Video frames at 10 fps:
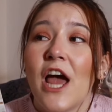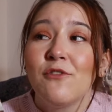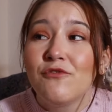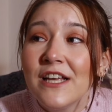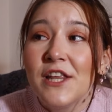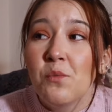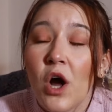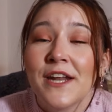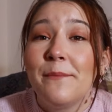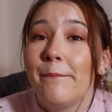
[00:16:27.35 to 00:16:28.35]
I really
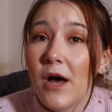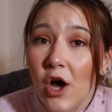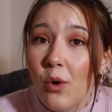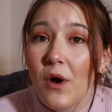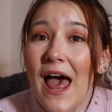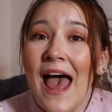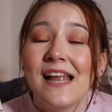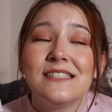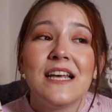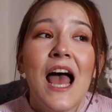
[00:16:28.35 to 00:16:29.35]
wanted Beau,
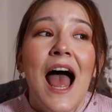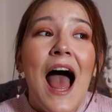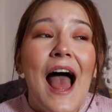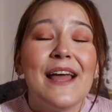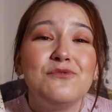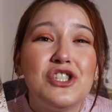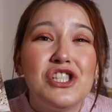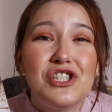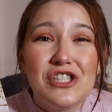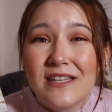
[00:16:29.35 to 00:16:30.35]
and I
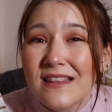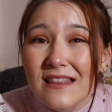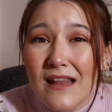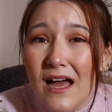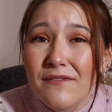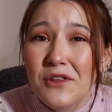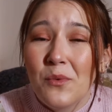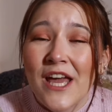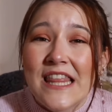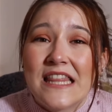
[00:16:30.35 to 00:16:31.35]
didn't love the
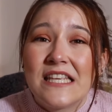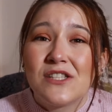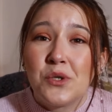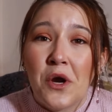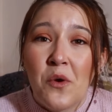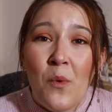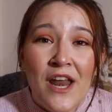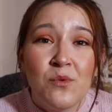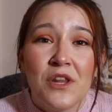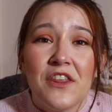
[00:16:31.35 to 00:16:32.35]
way that the story
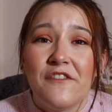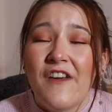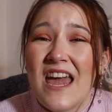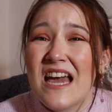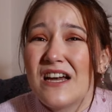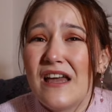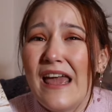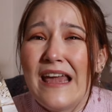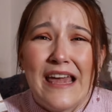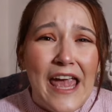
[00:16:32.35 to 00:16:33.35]
went with the fake
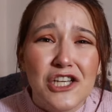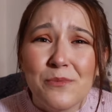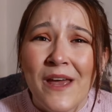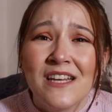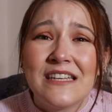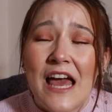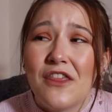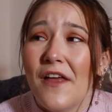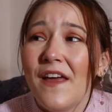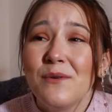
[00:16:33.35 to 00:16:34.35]
engagement. I
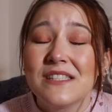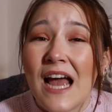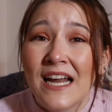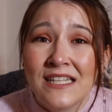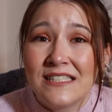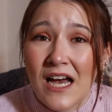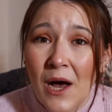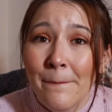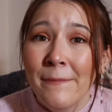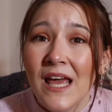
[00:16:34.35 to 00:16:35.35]
thought that was kind of
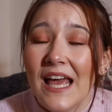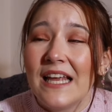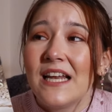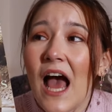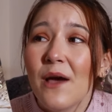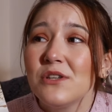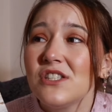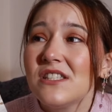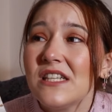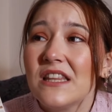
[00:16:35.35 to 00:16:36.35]
dumb, and I was
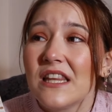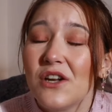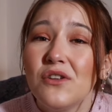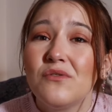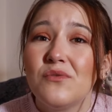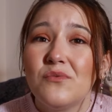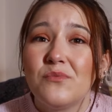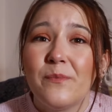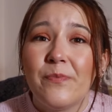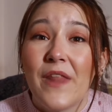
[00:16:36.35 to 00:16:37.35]
just a little,
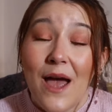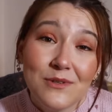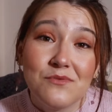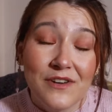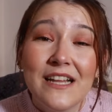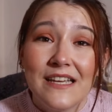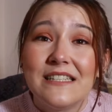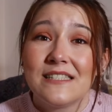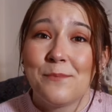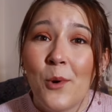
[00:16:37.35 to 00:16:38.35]
I was really
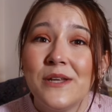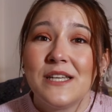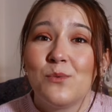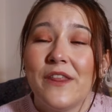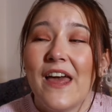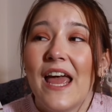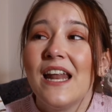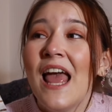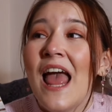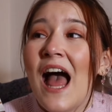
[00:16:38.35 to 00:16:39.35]
disappointed with it.
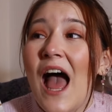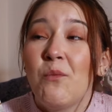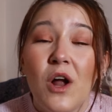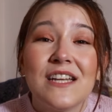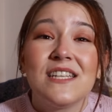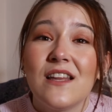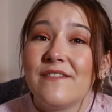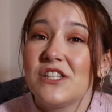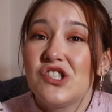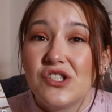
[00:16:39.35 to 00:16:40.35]
I wanted to
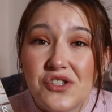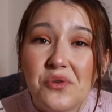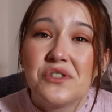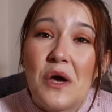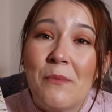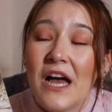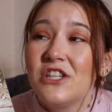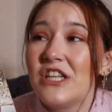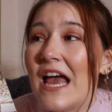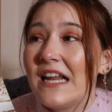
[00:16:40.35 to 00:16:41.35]
love it so, so
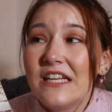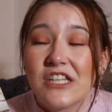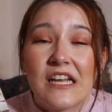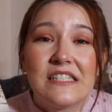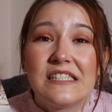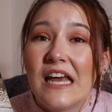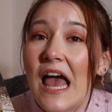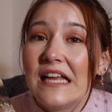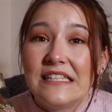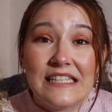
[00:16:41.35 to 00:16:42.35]
much, and I just
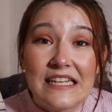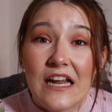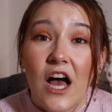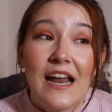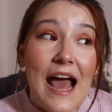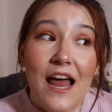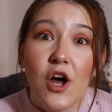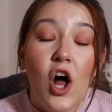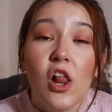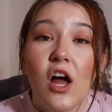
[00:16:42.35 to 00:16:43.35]
did not at
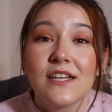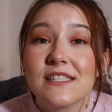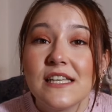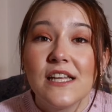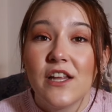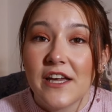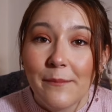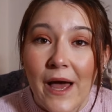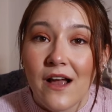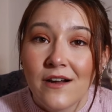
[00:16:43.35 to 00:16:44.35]
all. Honestly,
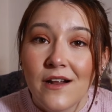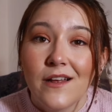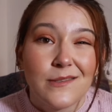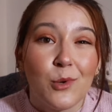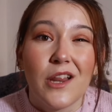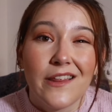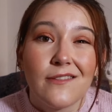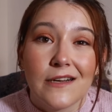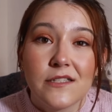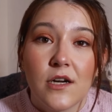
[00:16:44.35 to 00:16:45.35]
looking back on it, it's more like
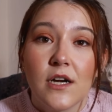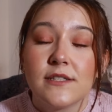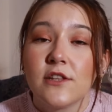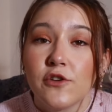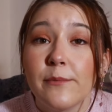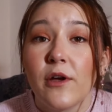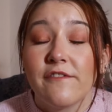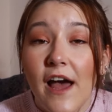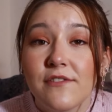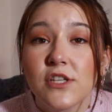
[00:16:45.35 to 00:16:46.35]
three stars than three point
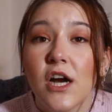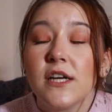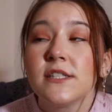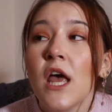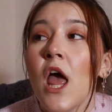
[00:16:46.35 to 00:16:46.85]
five stars.